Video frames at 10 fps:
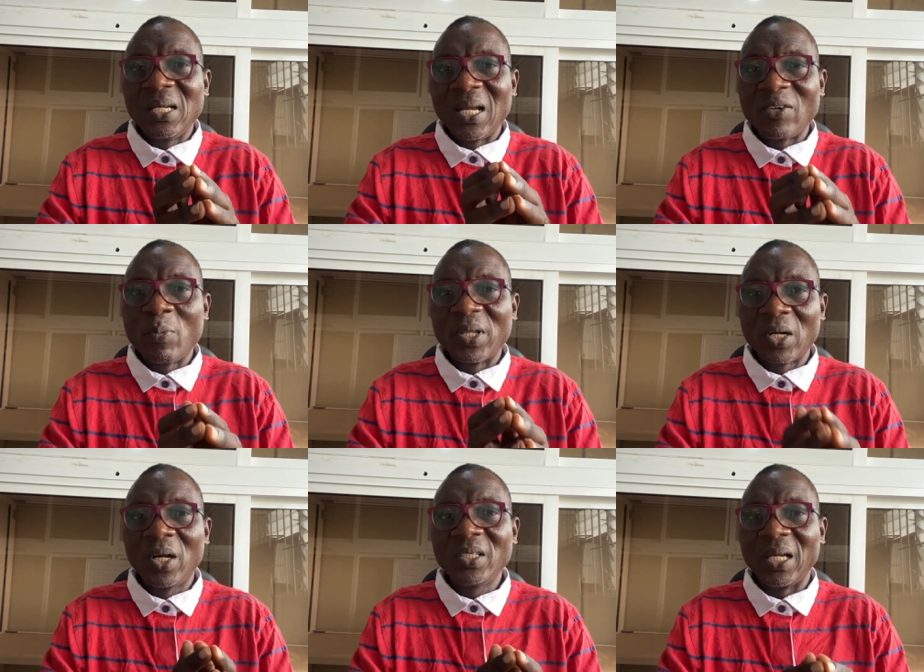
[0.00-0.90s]

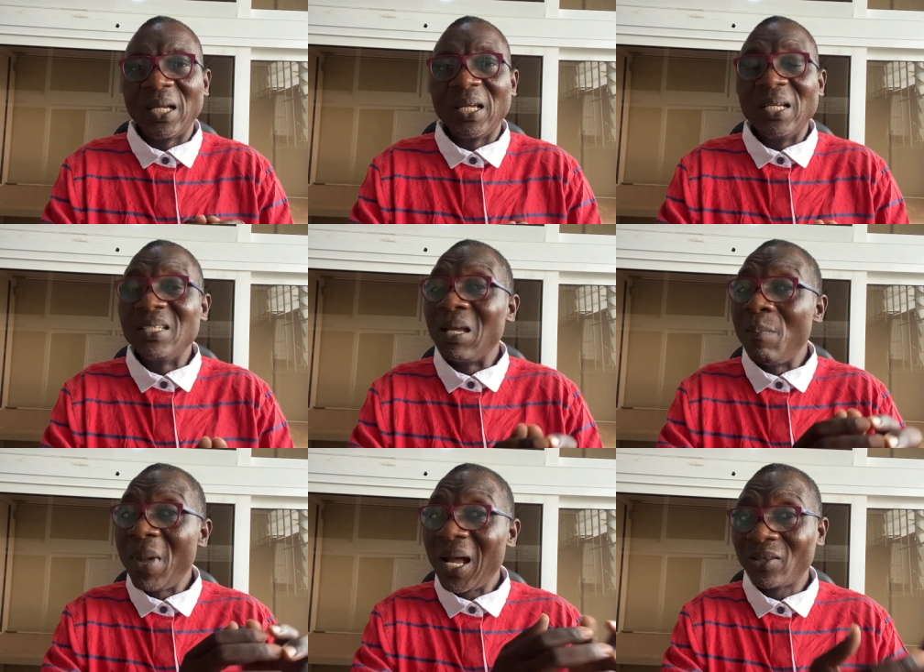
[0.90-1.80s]
ethnomethodology is a
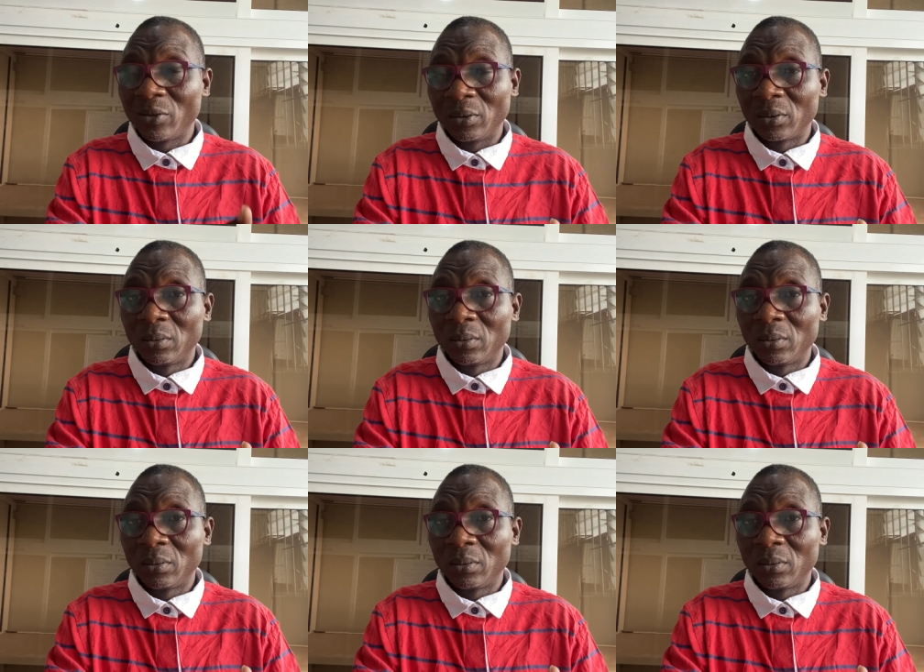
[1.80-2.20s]
method